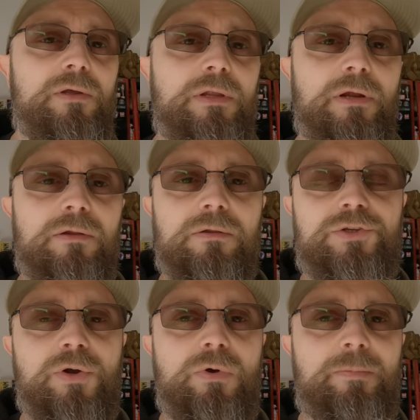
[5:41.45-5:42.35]
then it'll
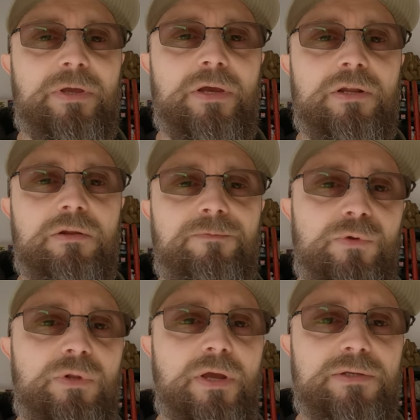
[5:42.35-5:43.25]
show up again in a
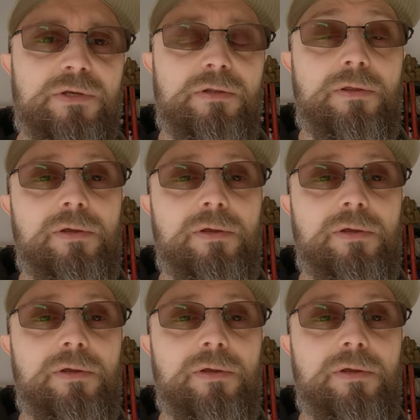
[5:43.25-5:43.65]
few days and